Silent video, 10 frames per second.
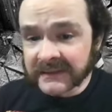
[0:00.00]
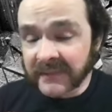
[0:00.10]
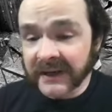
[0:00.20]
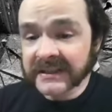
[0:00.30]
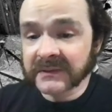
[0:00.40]

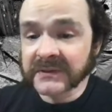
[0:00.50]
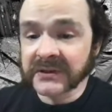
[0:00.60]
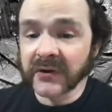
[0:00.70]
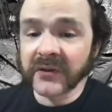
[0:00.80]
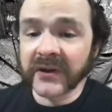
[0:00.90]
Mice would
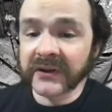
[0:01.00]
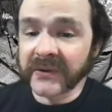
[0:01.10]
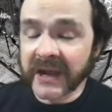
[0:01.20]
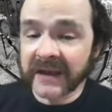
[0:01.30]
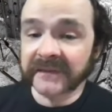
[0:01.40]
no longer
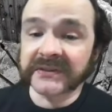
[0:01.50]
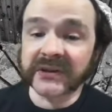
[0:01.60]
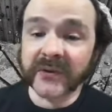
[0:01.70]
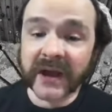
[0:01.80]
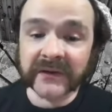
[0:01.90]
have to
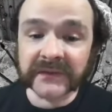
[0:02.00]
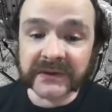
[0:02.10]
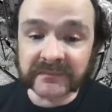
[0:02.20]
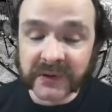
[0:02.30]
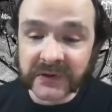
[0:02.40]
go out of their
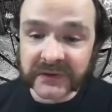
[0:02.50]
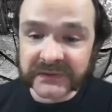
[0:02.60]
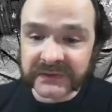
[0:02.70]
burrows